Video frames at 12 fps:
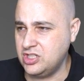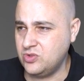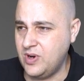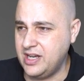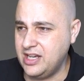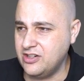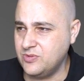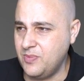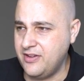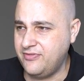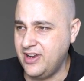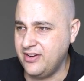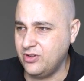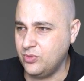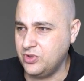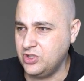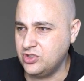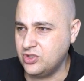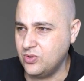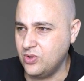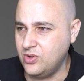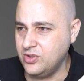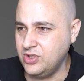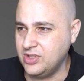This right here is my favorite. When you
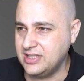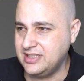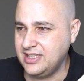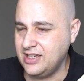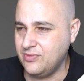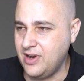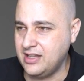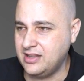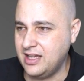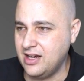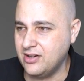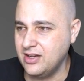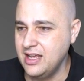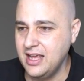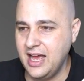scroll, you can see it right there.